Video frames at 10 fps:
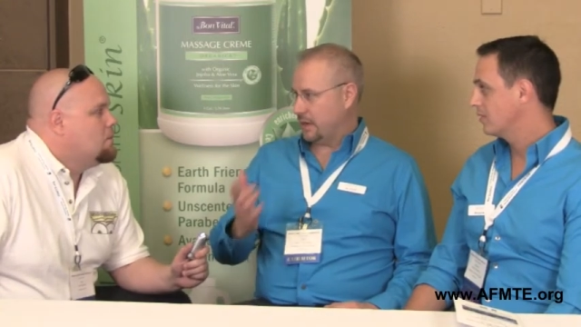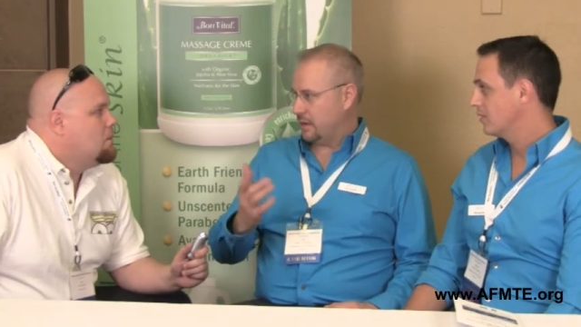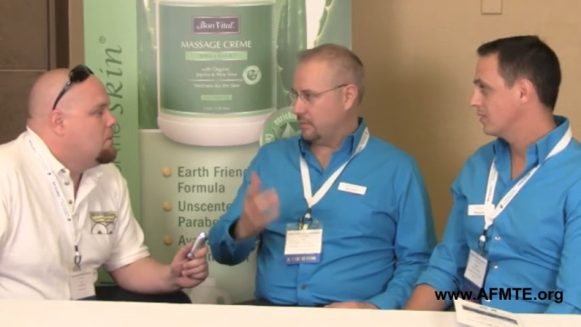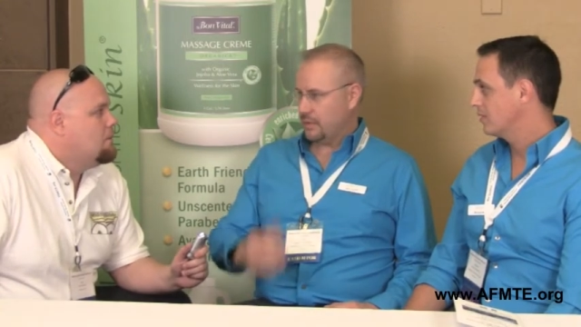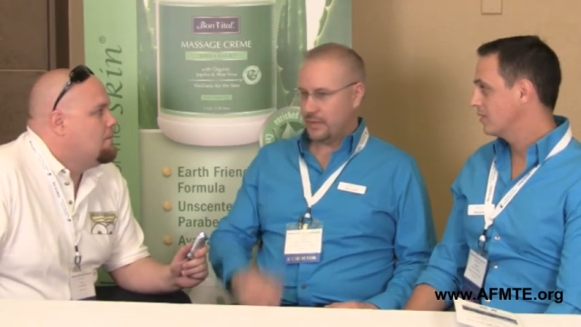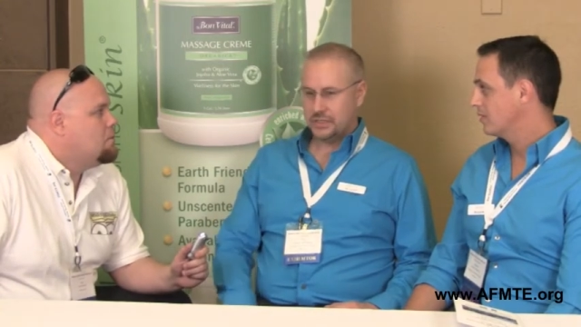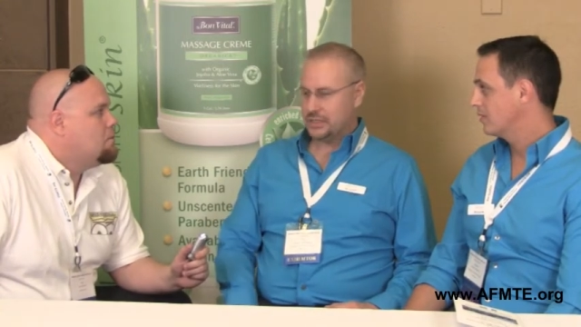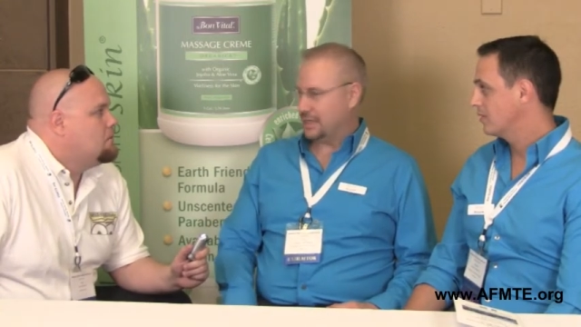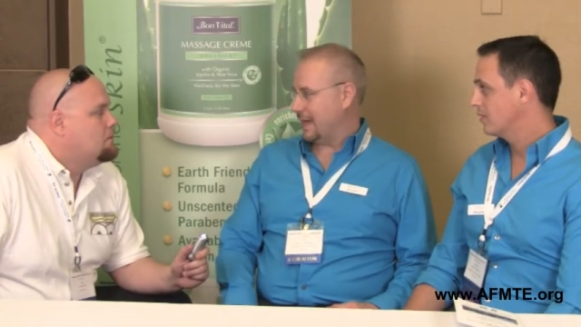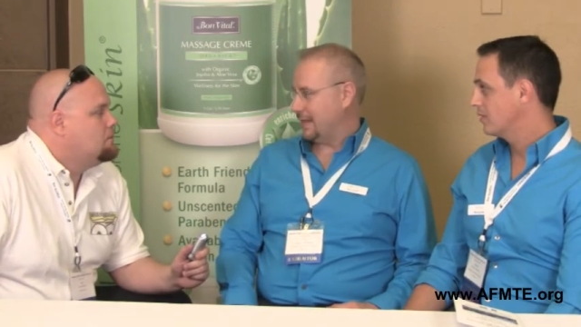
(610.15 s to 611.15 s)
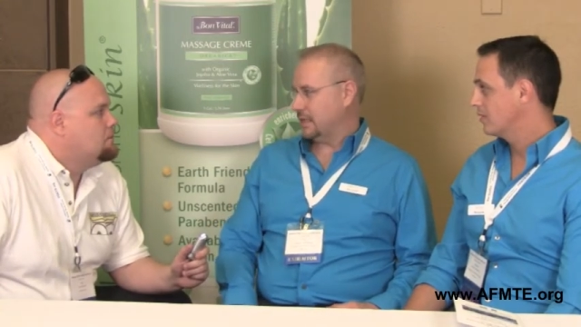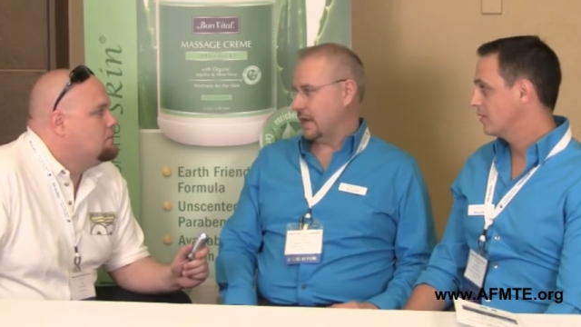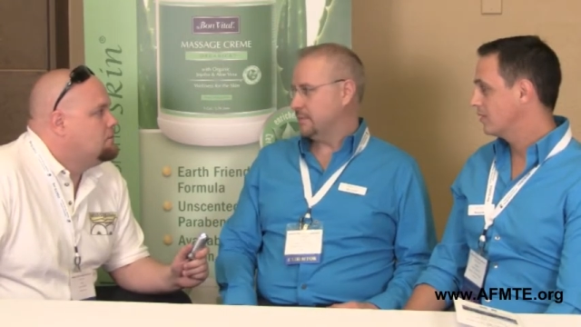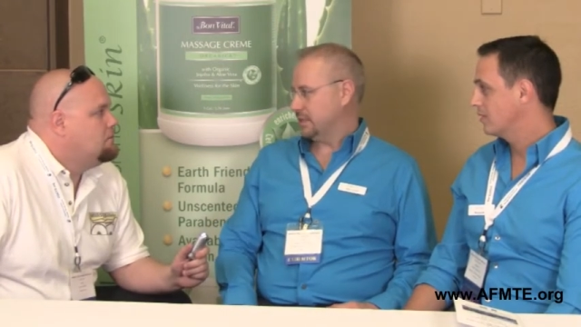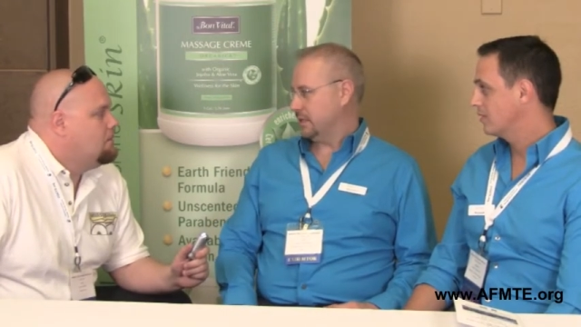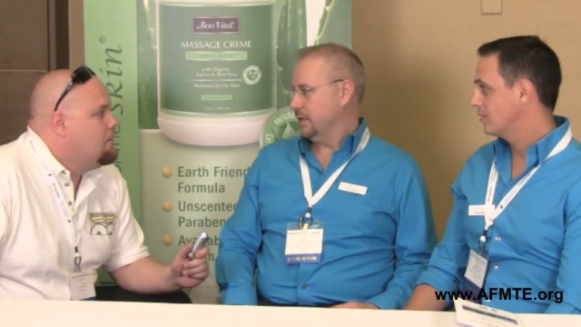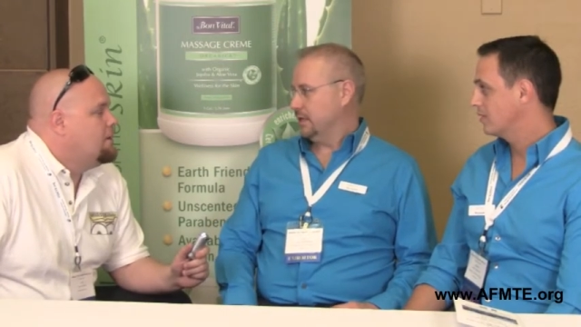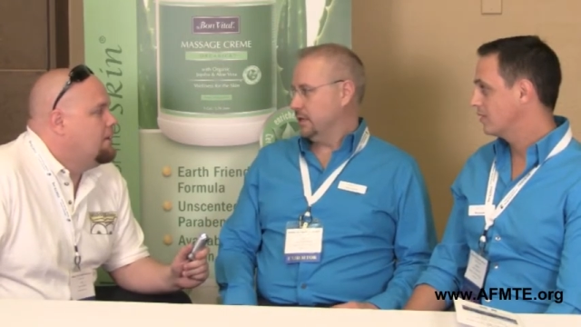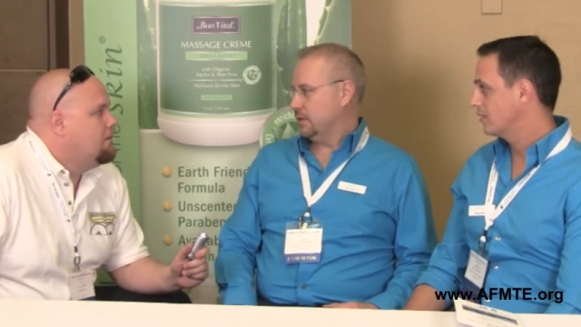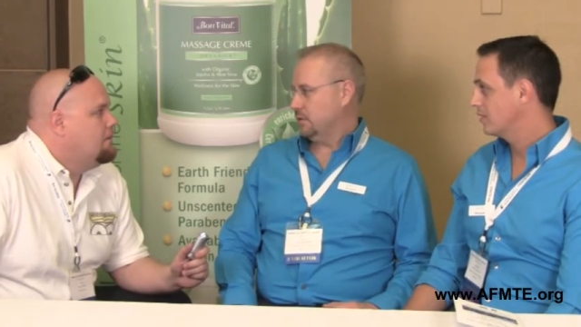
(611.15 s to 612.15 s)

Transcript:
Speaker 1: Um, we mentioned Diana Thompson, yeah.